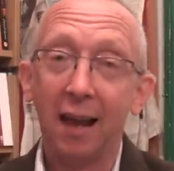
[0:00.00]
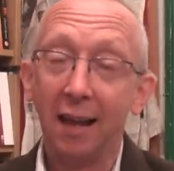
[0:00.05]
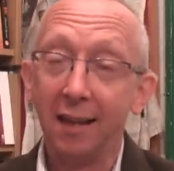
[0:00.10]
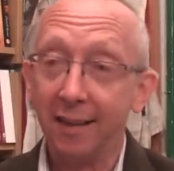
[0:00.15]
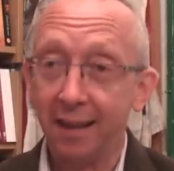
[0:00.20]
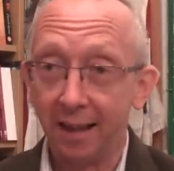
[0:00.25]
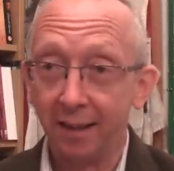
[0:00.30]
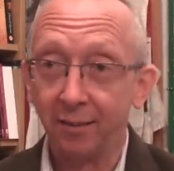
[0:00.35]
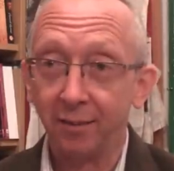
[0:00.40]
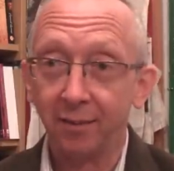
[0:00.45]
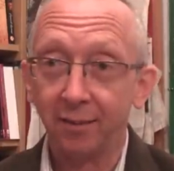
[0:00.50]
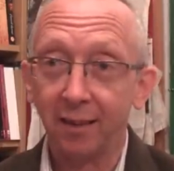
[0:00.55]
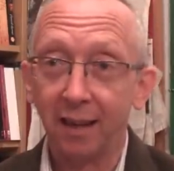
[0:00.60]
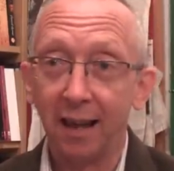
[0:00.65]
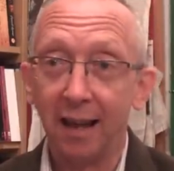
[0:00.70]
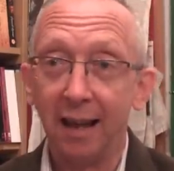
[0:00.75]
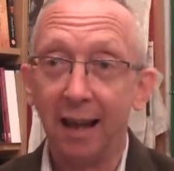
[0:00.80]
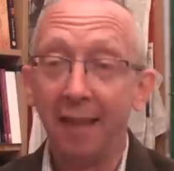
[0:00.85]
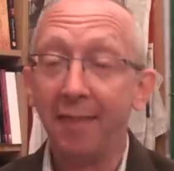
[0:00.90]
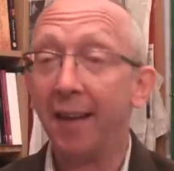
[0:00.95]
Yes,
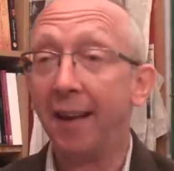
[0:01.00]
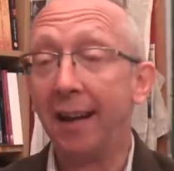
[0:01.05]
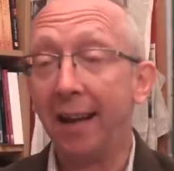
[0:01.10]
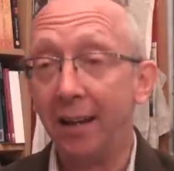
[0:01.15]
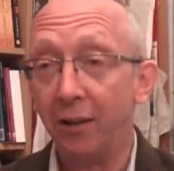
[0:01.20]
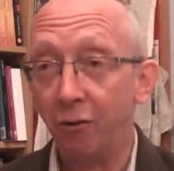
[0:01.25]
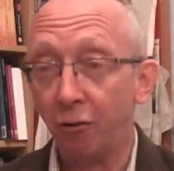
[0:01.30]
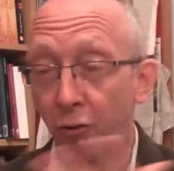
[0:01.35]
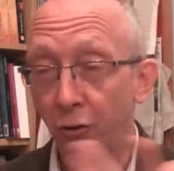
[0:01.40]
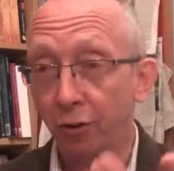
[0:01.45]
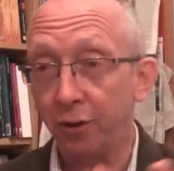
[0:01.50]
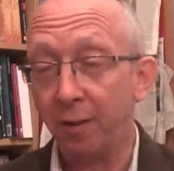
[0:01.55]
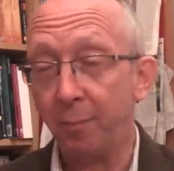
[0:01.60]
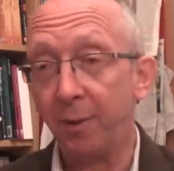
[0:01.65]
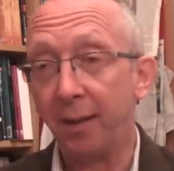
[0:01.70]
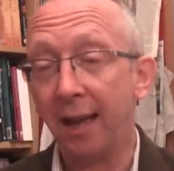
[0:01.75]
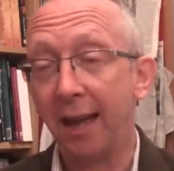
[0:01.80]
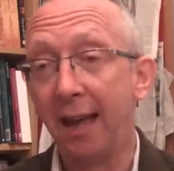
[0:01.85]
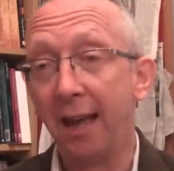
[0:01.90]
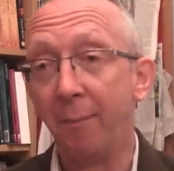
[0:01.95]
uh, and then later, of course, he
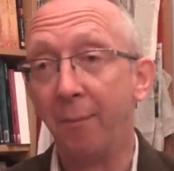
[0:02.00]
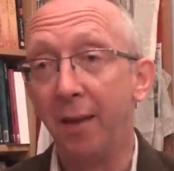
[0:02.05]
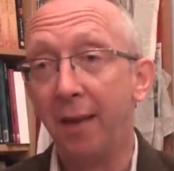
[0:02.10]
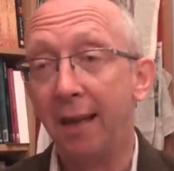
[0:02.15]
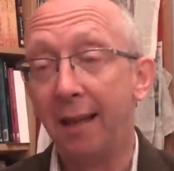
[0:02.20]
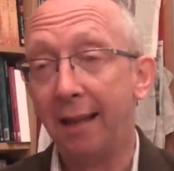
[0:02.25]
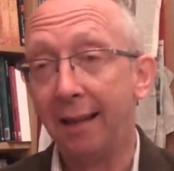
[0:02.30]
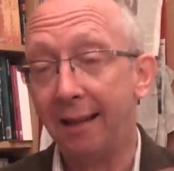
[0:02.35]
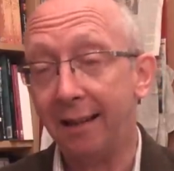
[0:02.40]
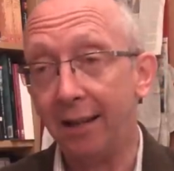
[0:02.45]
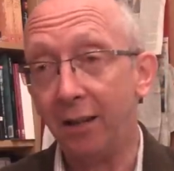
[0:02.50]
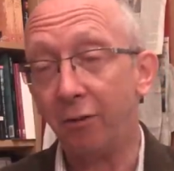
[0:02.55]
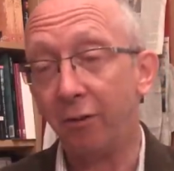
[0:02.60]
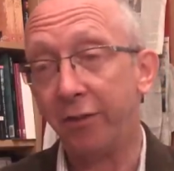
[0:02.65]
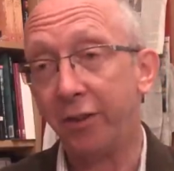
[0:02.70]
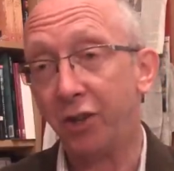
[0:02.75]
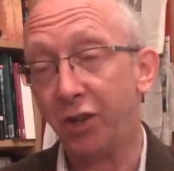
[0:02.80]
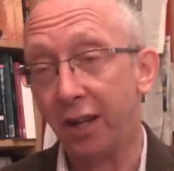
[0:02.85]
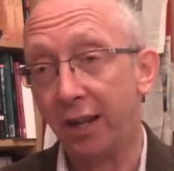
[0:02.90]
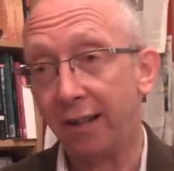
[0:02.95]
became leader of
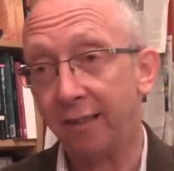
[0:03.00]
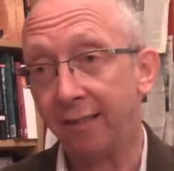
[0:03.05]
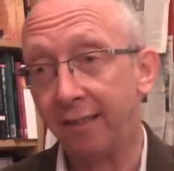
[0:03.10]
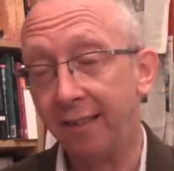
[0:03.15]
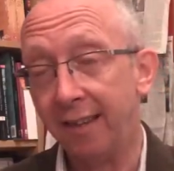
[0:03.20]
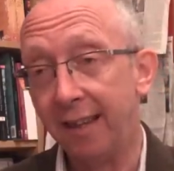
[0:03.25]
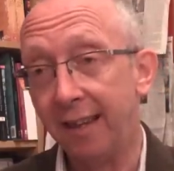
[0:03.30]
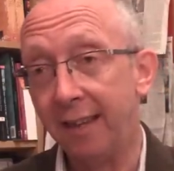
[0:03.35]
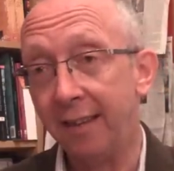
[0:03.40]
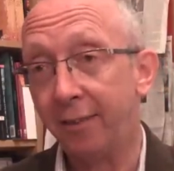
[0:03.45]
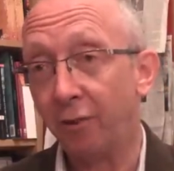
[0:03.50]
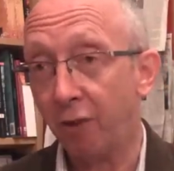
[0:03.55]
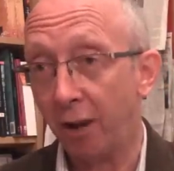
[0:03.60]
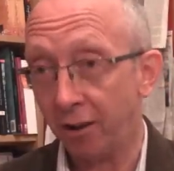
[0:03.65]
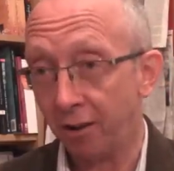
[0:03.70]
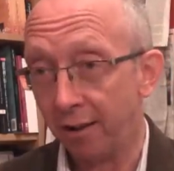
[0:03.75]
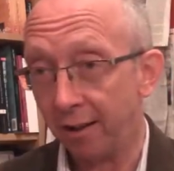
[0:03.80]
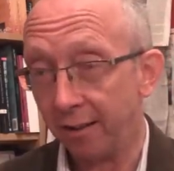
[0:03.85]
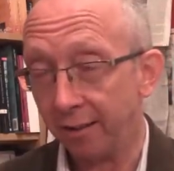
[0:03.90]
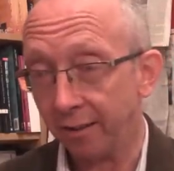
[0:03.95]
the GLC, the
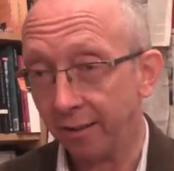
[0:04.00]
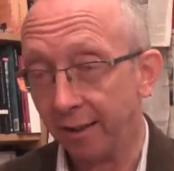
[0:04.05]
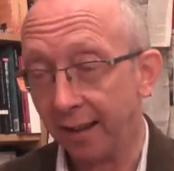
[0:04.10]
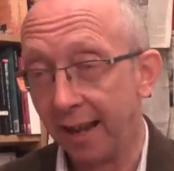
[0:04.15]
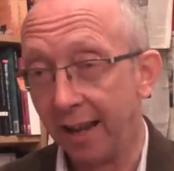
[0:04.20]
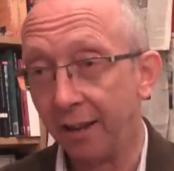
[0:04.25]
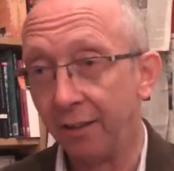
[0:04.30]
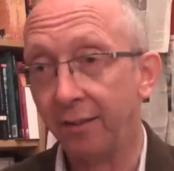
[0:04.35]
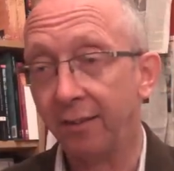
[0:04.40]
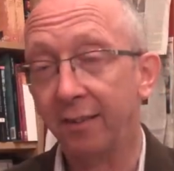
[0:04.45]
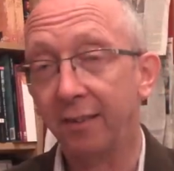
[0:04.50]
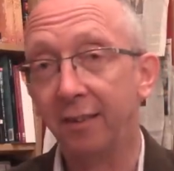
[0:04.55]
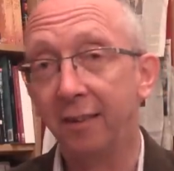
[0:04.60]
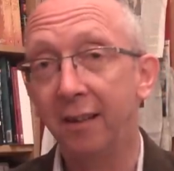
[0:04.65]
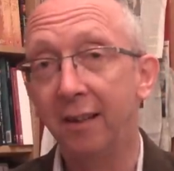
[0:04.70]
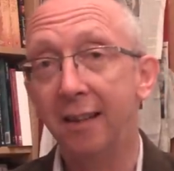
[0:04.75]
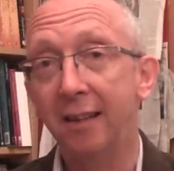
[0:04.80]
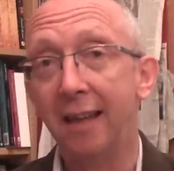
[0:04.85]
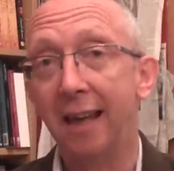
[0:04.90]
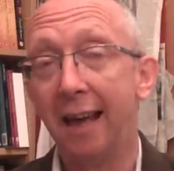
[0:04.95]
Greater London Council,
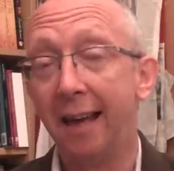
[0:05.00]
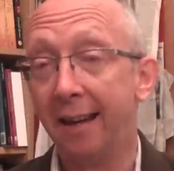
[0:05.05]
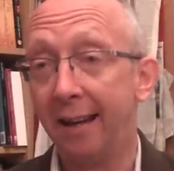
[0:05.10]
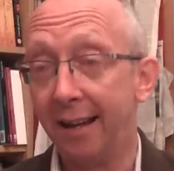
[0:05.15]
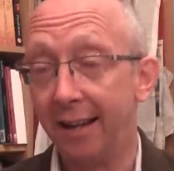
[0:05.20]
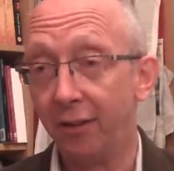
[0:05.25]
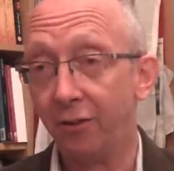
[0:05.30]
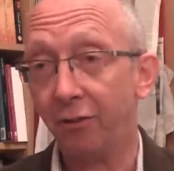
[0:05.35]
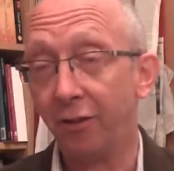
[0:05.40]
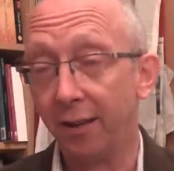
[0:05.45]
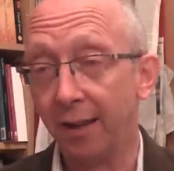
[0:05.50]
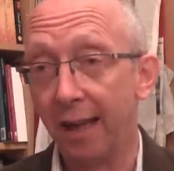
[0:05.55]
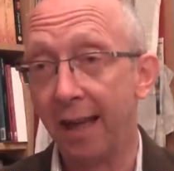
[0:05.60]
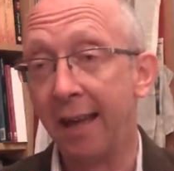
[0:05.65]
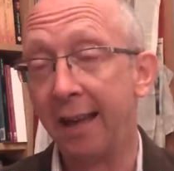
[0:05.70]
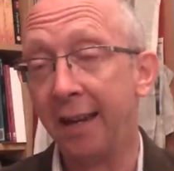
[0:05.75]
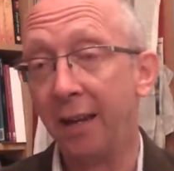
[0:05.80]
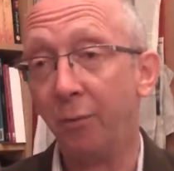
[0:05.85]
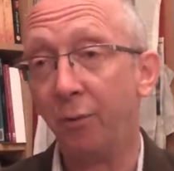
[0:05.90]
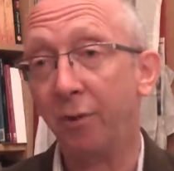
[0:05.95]
and later
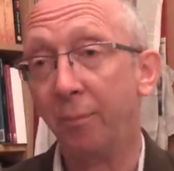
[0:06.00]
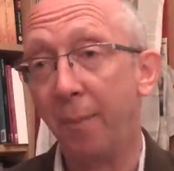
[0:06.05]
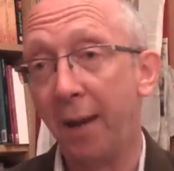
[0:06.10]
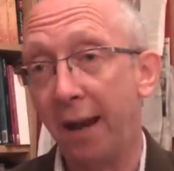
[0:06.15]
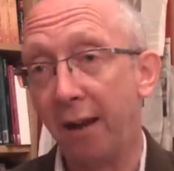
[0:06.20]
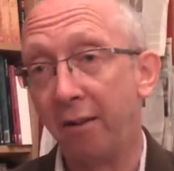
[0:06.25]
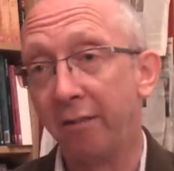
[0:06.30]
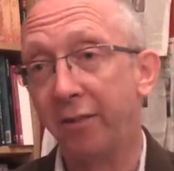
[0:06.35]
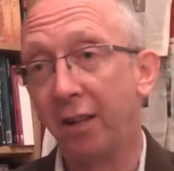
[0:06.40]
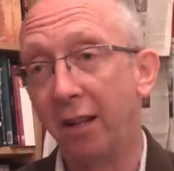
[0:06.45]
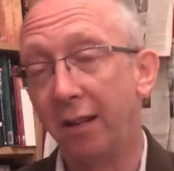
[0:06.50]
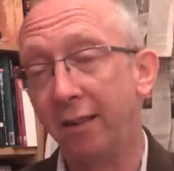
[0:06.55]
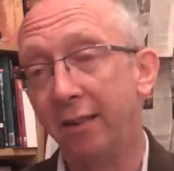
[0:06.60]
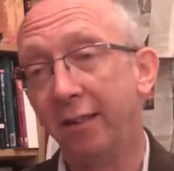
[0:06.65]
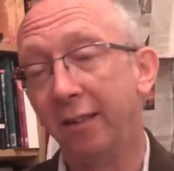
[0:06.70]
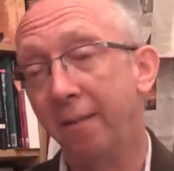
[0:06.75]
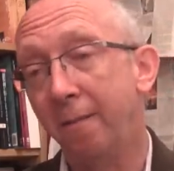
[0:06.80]
again he was Mayor of London.